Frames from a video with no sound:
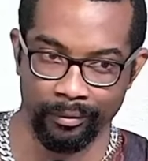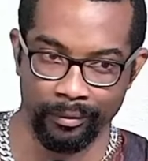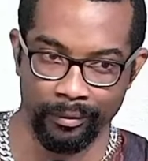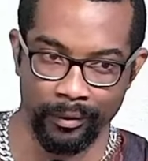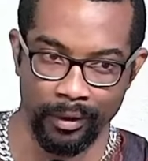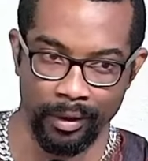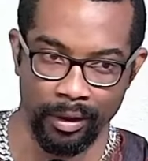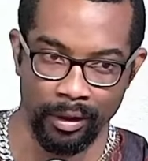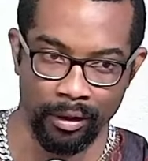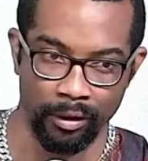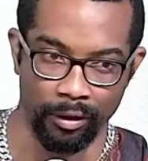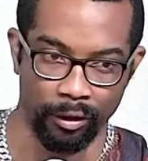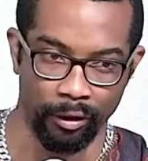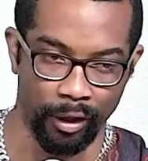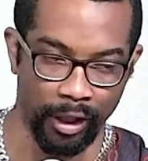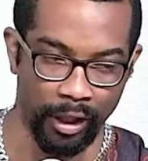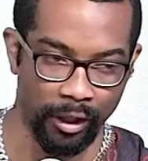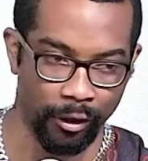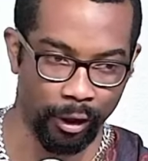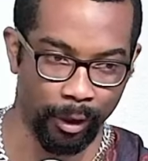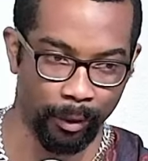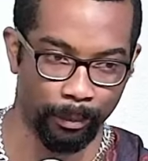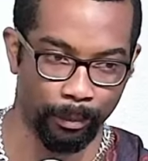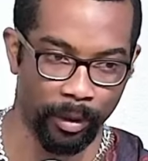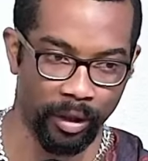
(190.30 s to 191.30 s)
Today's
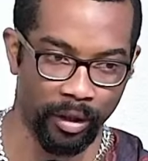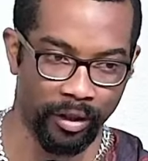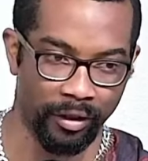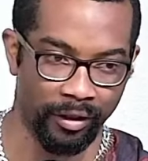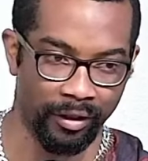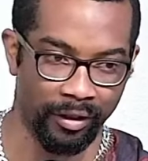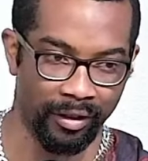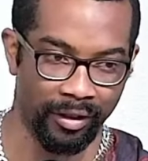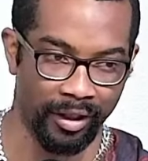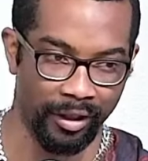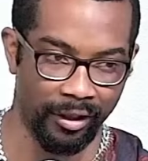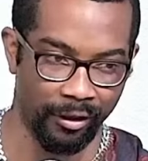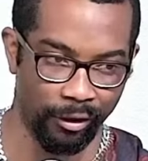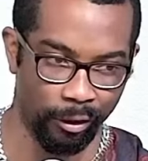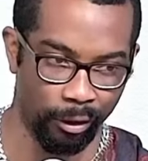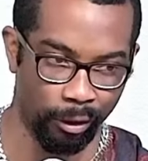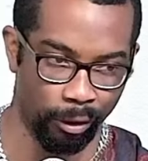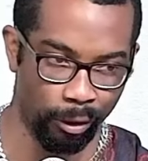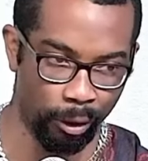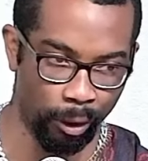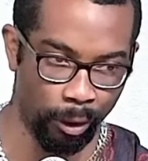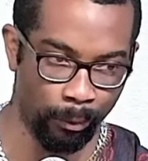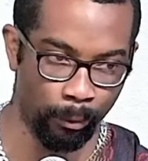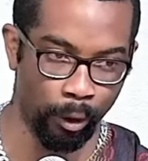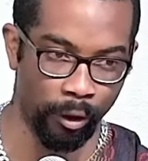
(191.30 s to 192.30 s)
topic is no
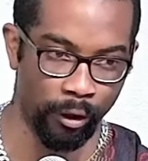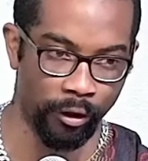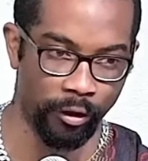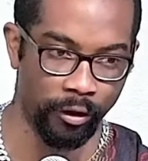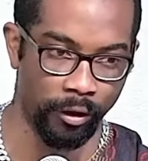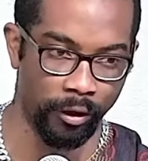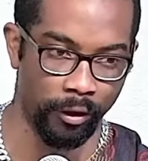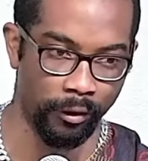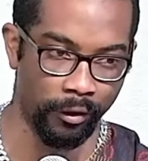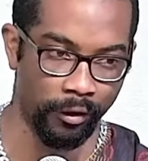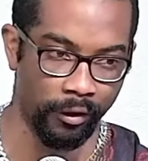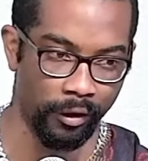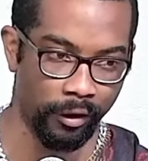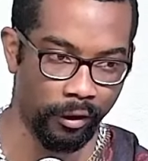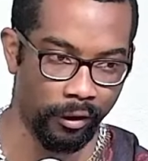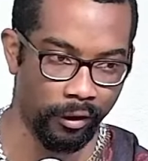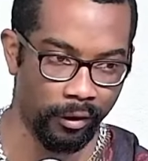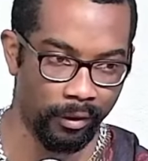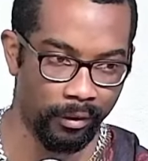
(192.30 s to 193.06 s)
more excuses.